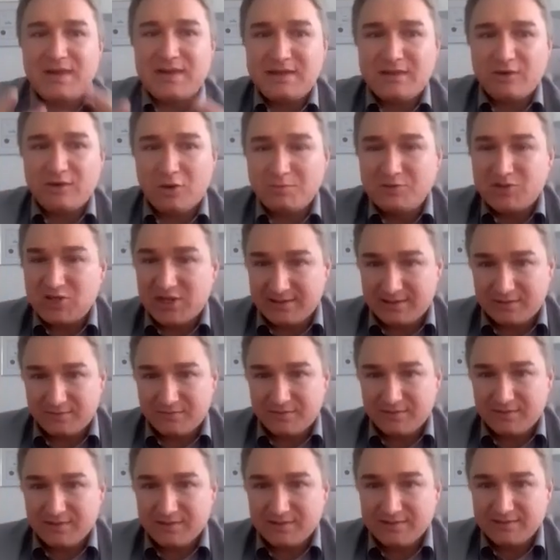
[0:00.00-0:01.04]
objective,
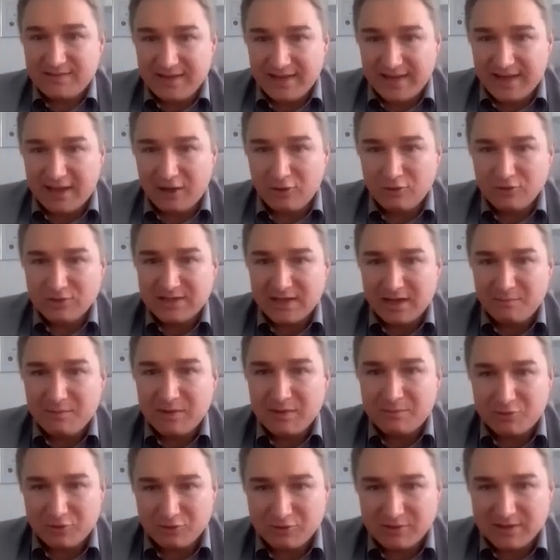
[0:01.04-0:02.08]
the
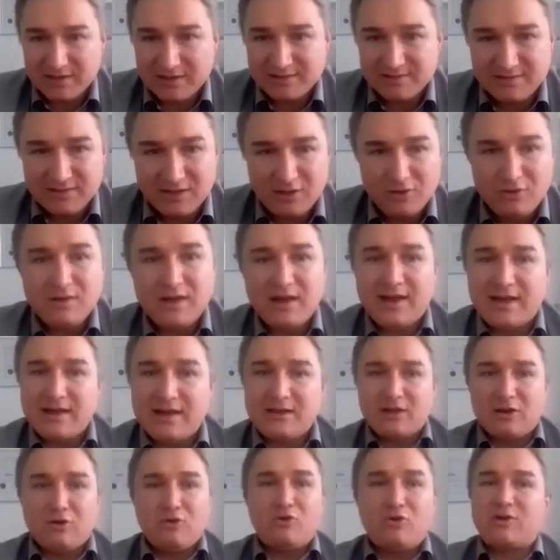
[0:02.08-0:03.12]
outcoming product. So I
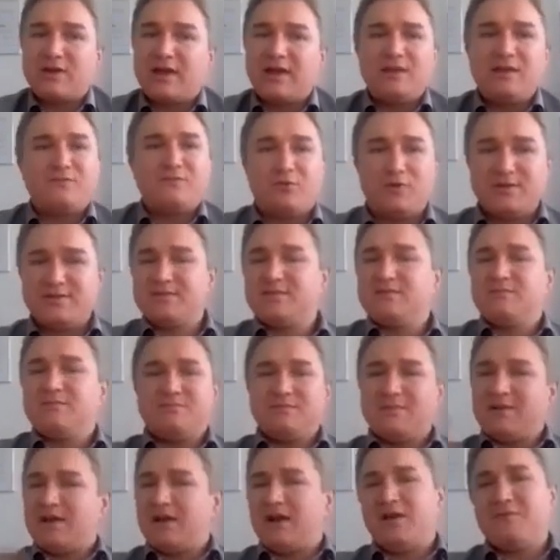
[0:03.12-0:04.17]
go, okay, first
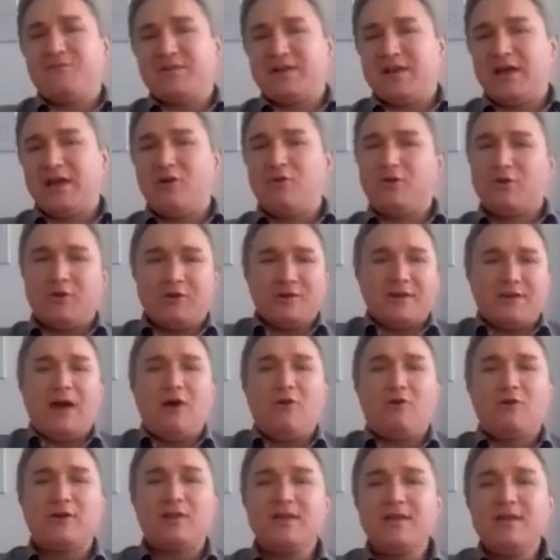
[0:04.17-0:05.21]
half an hour or an
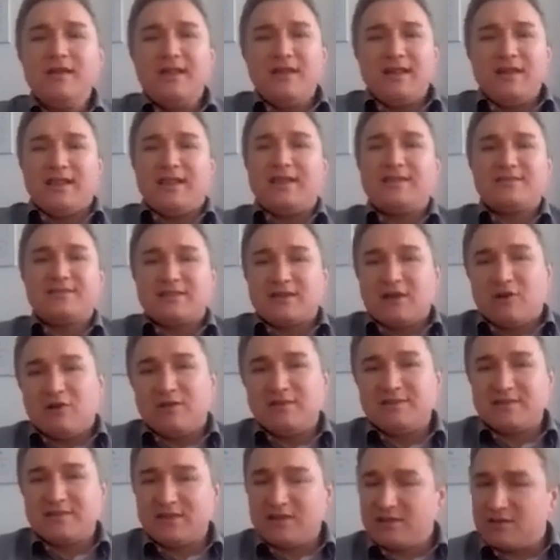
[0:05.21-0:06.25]
hour, let's go on
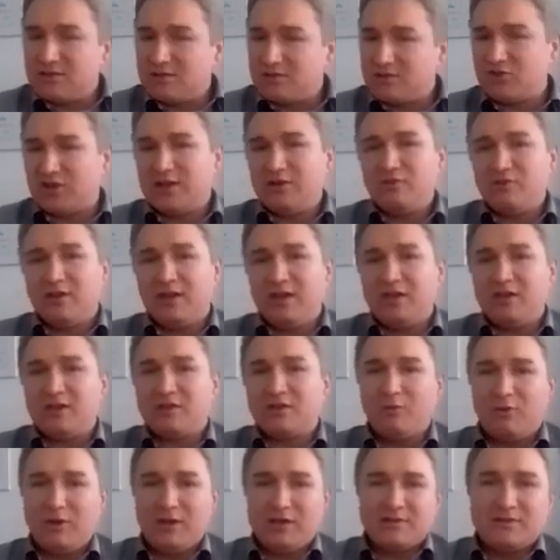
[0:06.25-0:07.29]
the general
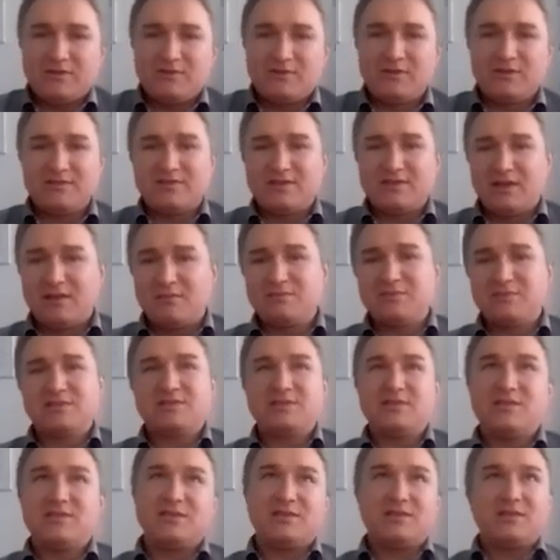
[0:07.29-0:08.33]
quality systems,
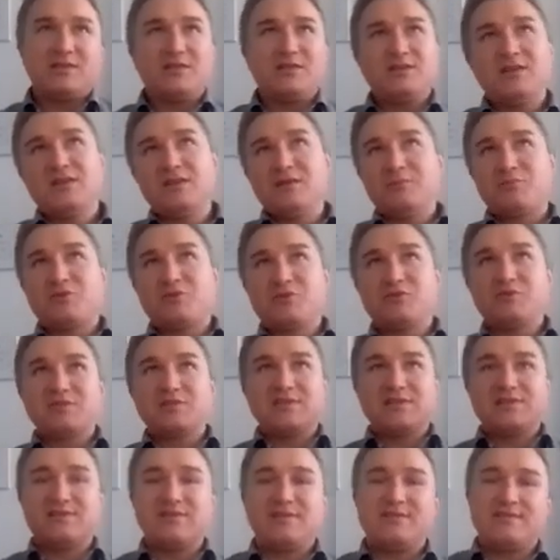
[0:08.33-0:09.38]

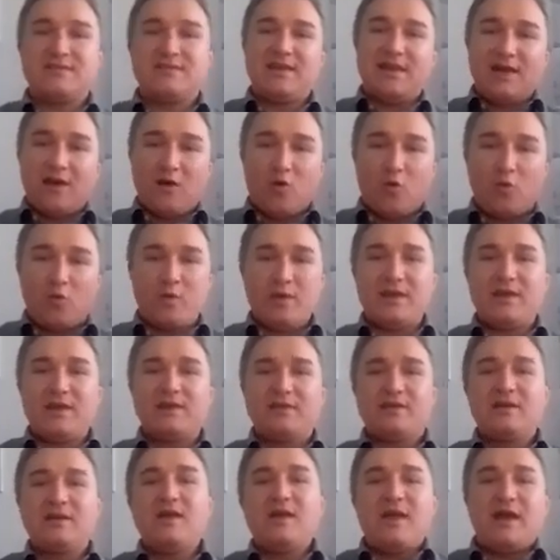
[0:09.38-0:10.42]
processes. Yeah,
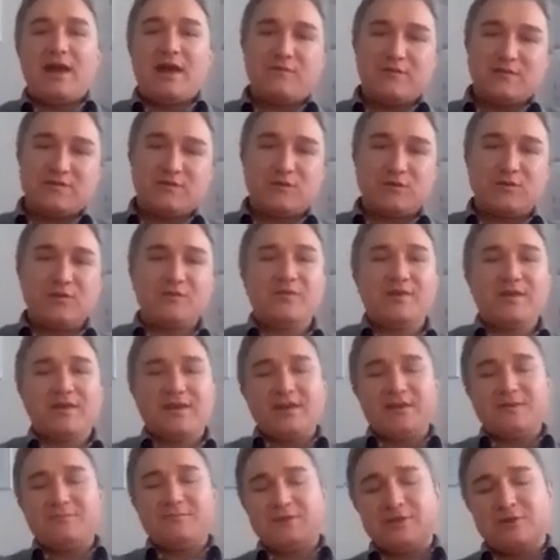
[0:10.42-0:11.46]
we have a
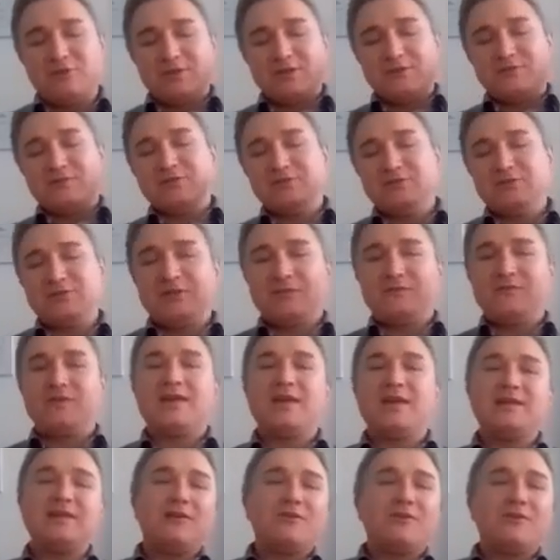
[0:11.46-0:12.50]
certificate, we don't have a
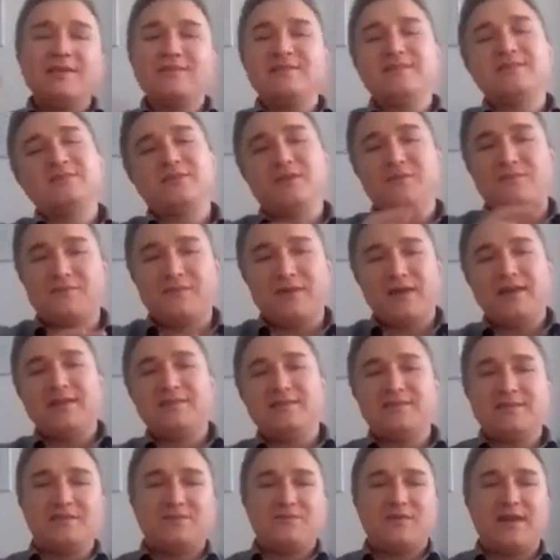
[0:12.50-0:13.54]
certificate. Okay, that's all fine,
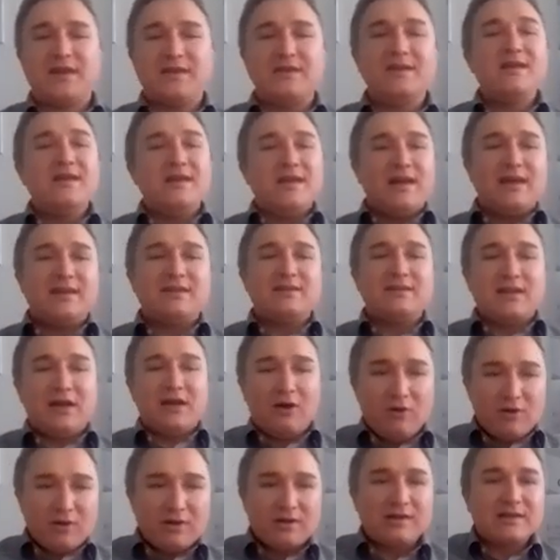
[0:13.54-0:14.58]
that's fine. And
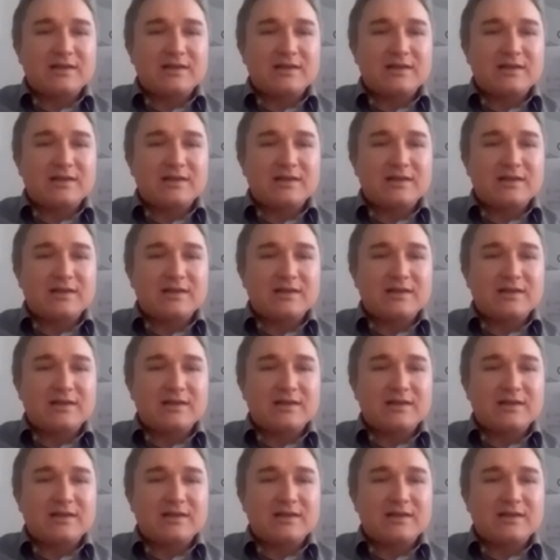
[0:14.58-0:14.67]
now